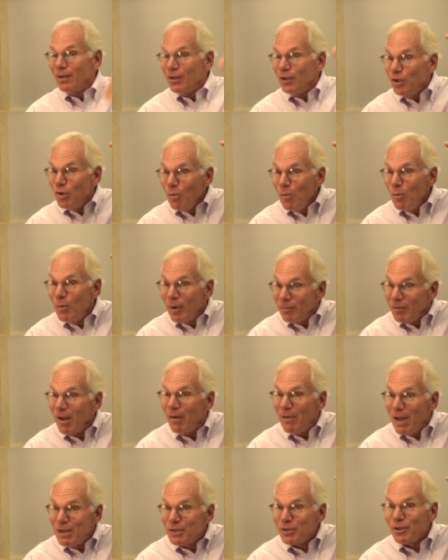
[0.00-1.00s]
You
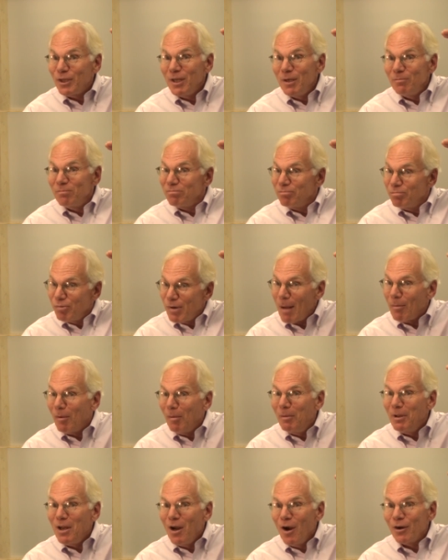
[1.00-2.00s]
eventually
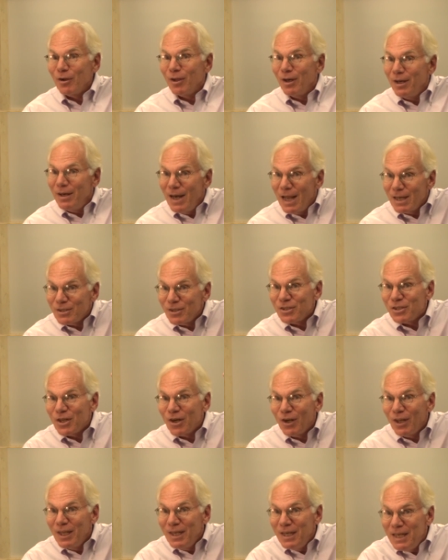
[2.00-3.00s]
probably aren't going to
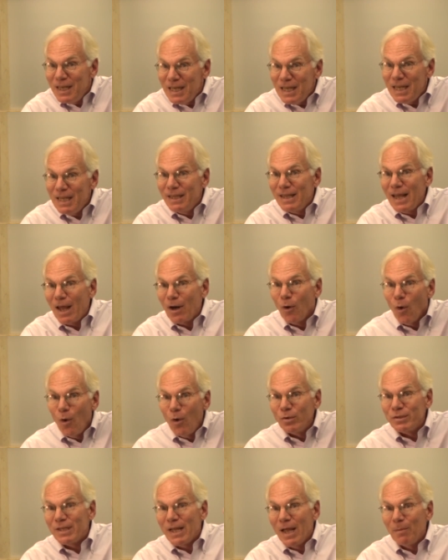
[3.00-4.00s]
necessarily need that
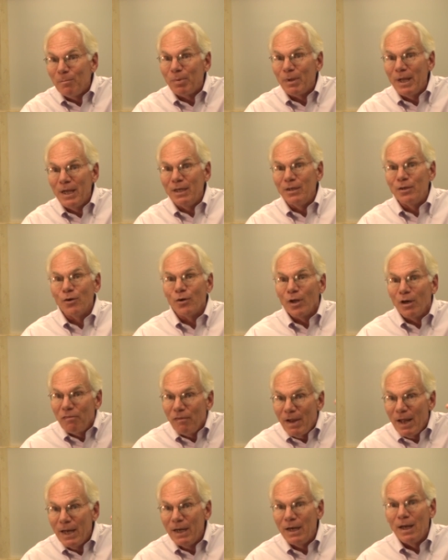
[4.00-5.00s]
whole template. You're going to
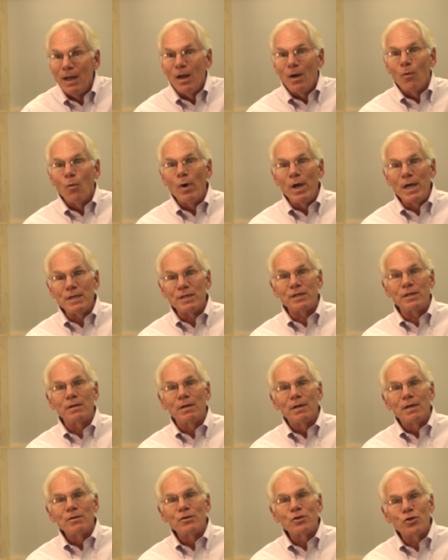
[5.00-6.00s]
find ways
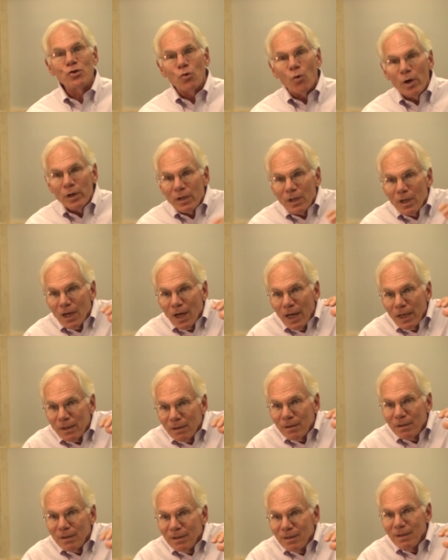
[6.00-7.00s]
to
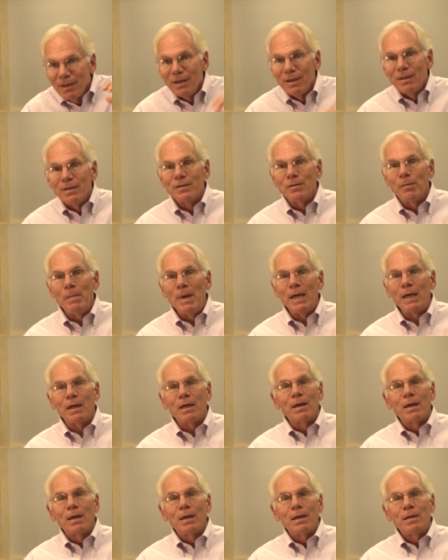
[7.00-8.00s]
shortcut, to
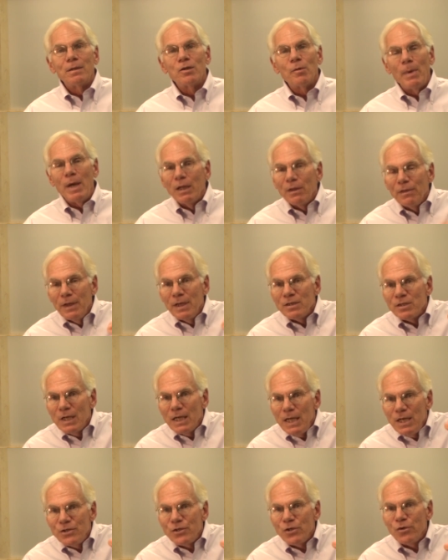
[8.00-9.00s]
make things
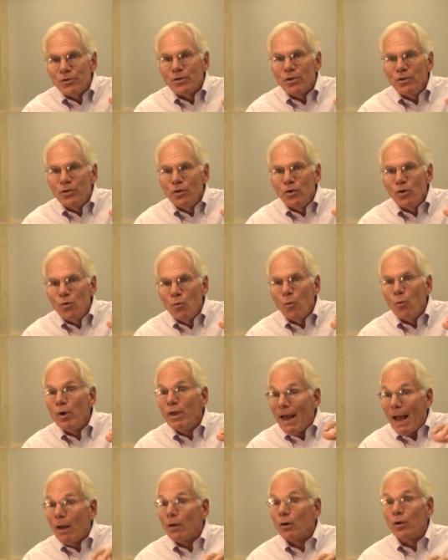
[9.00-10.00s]
easier to do
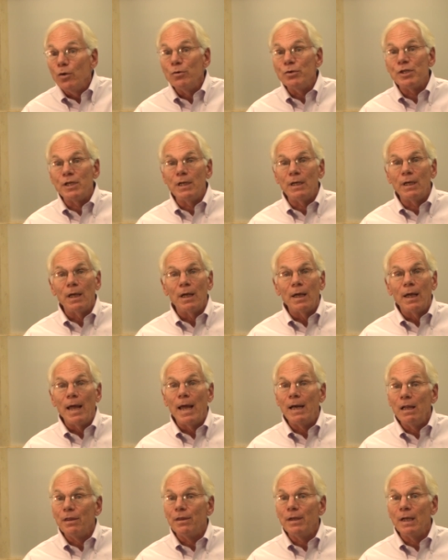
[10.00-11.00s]
without losing
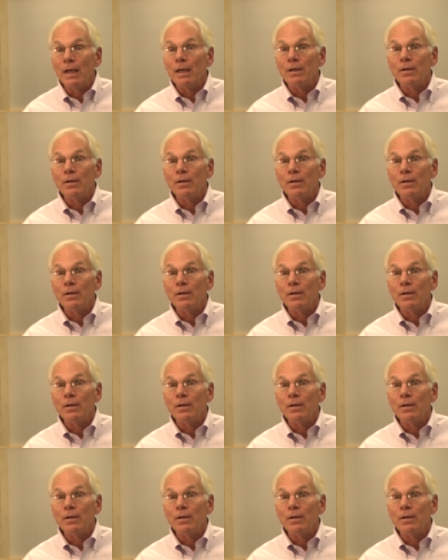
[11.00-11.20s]
anything